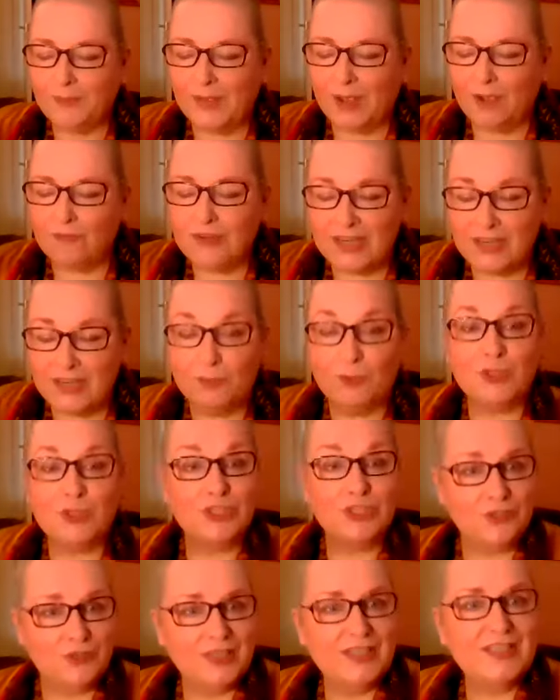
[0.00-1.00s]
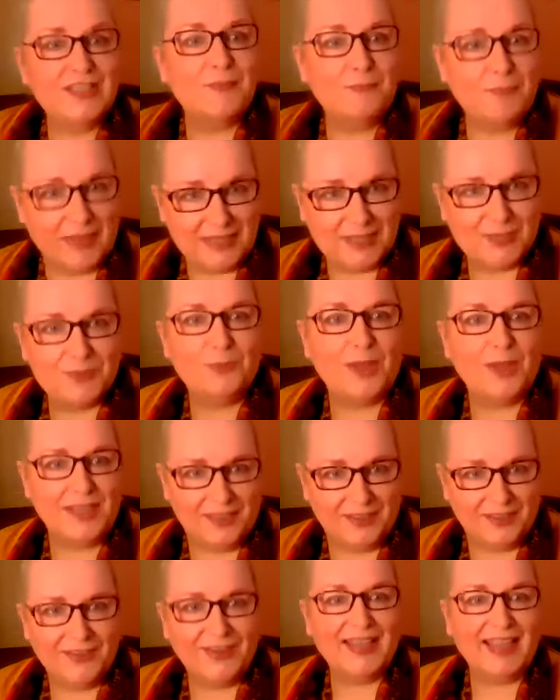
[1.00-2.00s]
I really want to do this the best
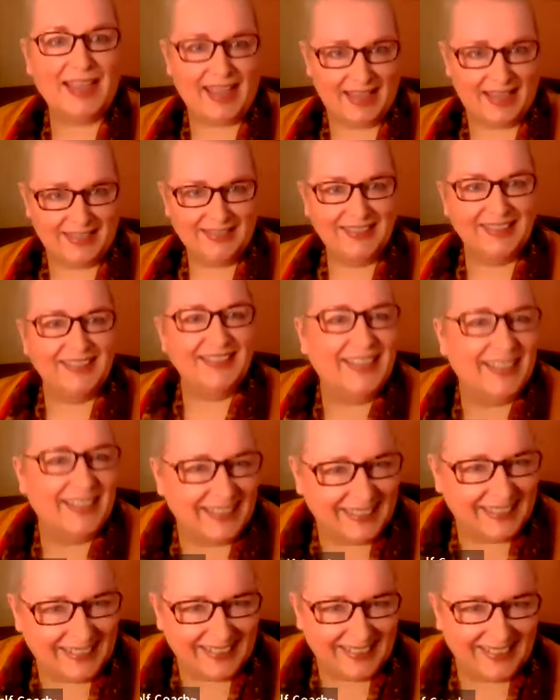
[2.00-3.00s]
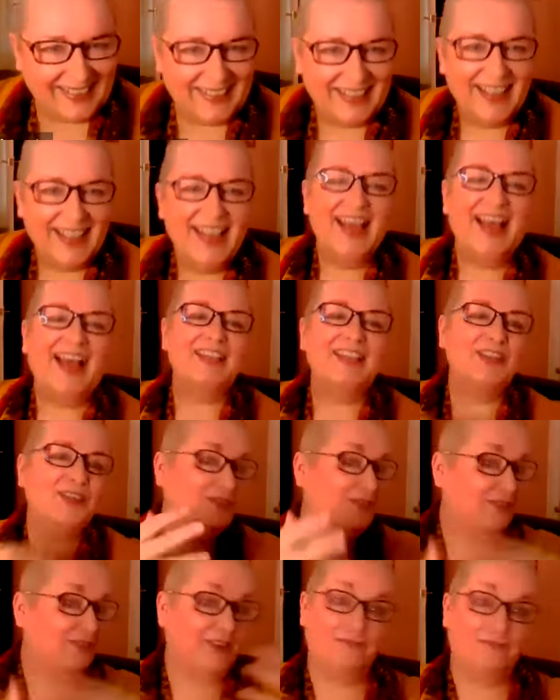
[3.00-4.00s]
way that I can. And
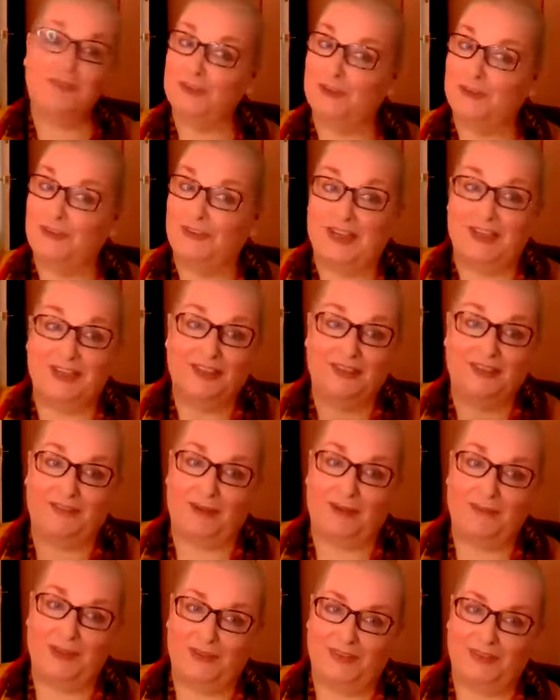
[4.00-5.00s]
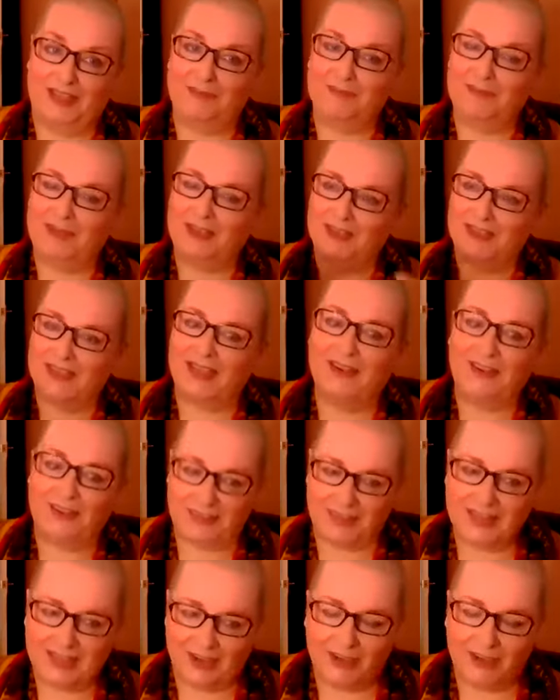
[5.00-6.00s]
you feel free to correct me on that, because
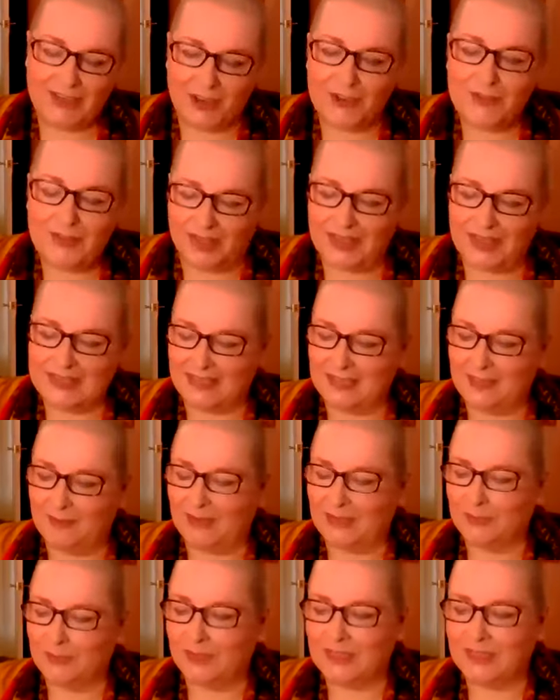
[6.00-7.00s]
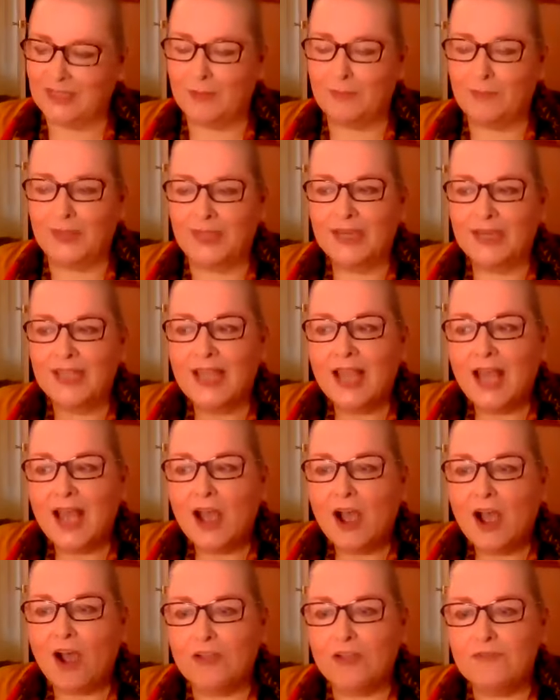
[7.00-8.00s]
I know that isn't the best way to say it, but
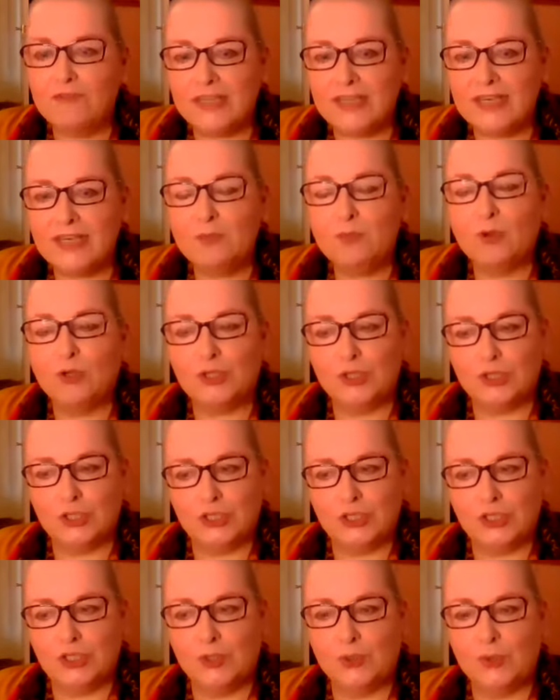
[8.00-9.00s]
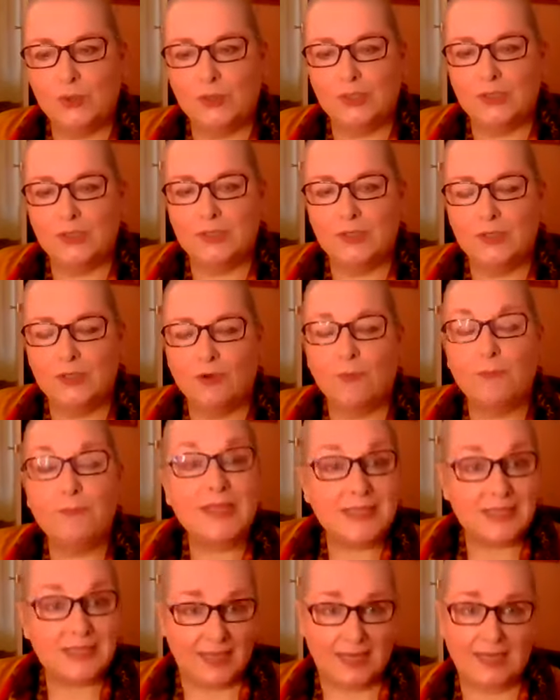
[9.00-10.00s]
I really want to not
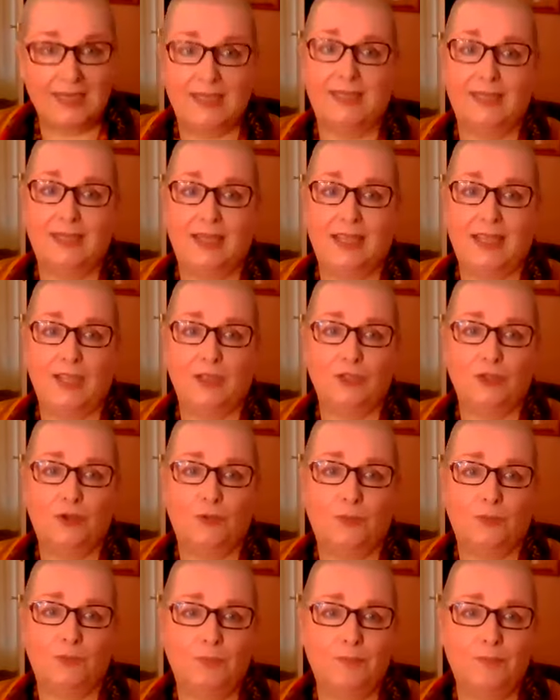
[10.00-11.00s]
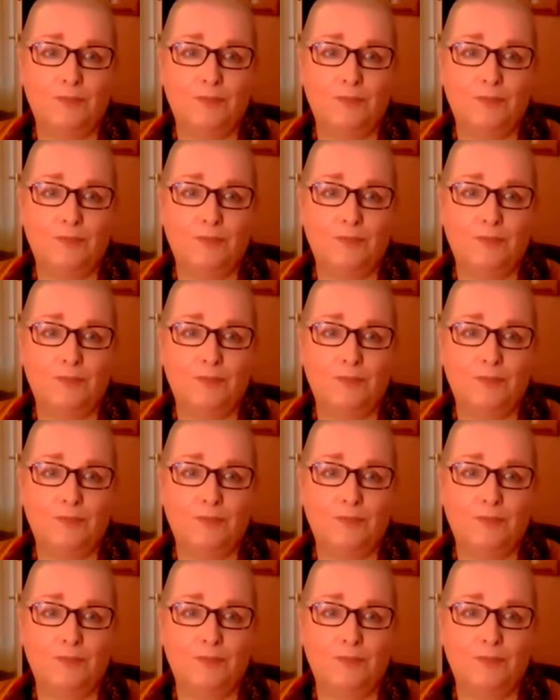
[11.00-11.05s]
miss anything, not